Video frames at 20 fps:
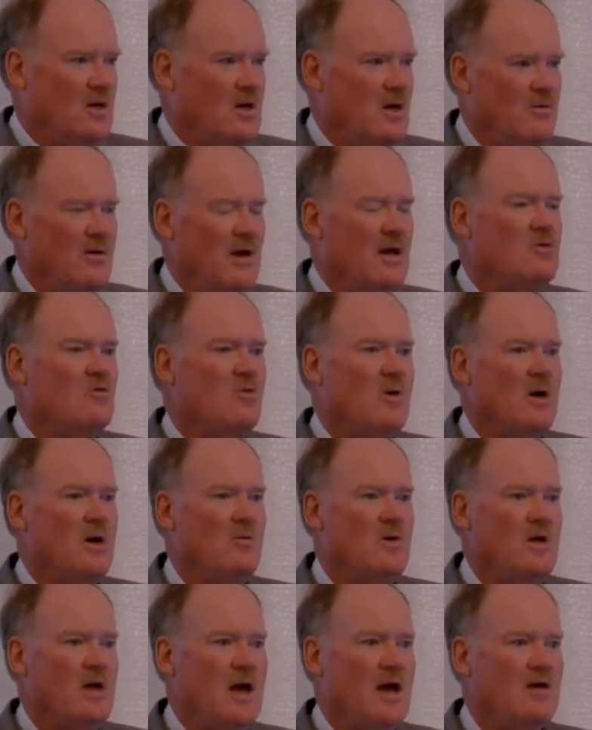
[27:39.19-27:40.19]
And that's why
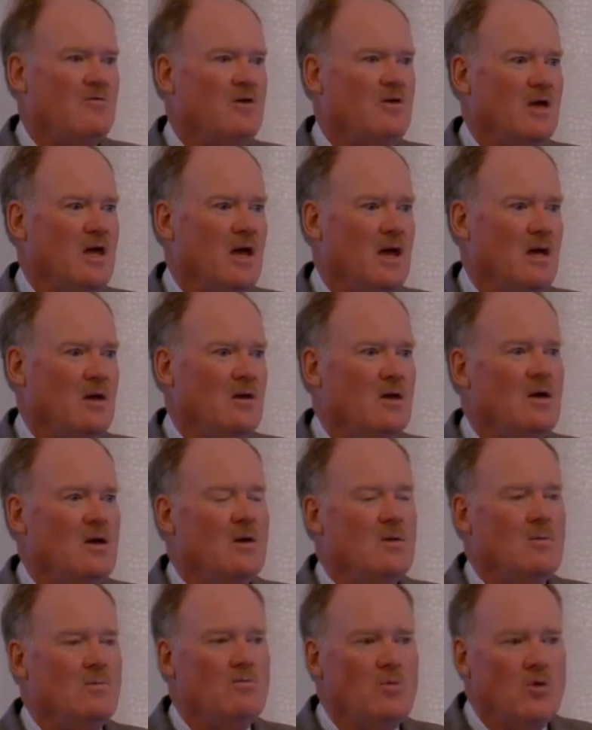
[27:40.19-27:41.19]
we advocate
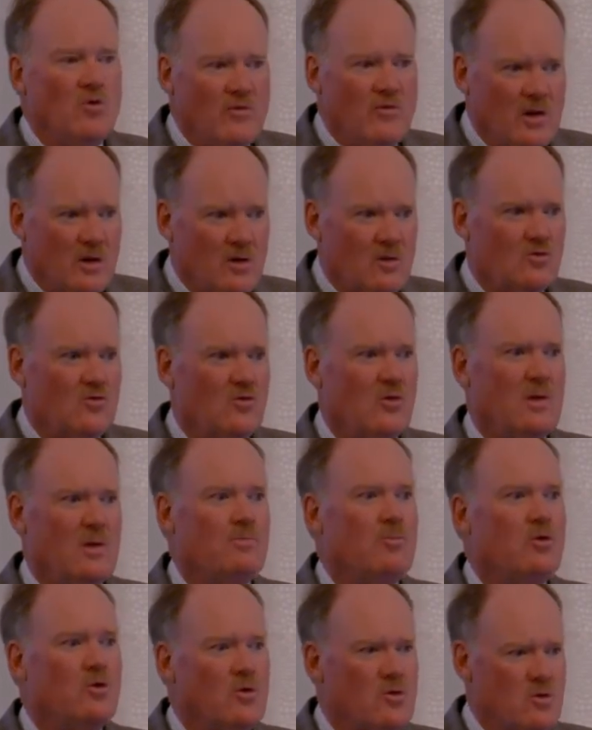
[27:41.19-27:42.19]
moving to a
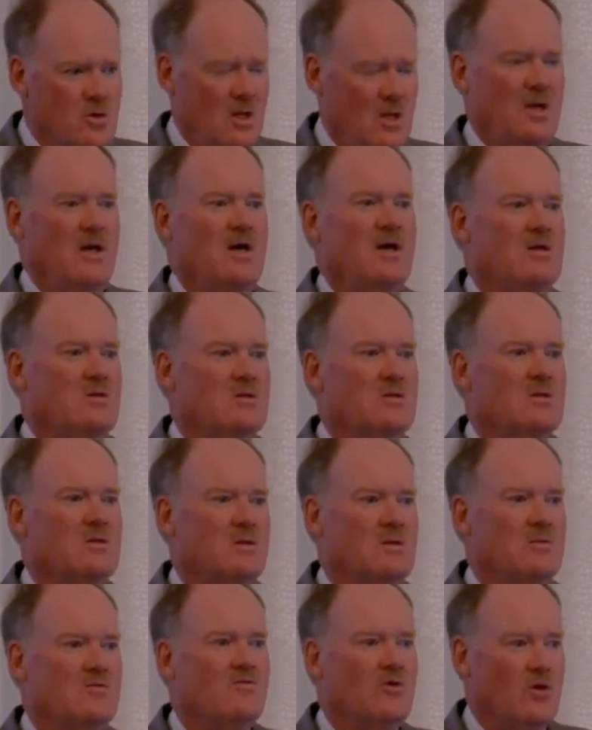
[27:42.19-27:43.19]
personalized
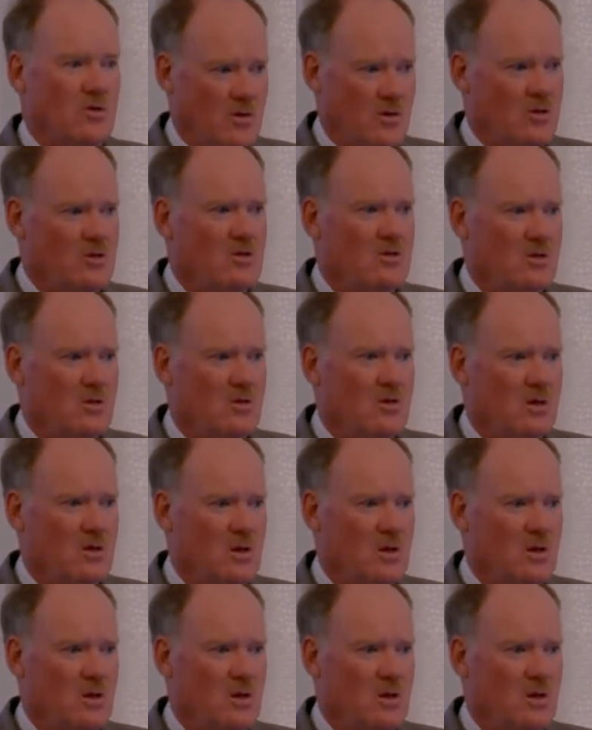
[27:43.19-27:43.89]
focus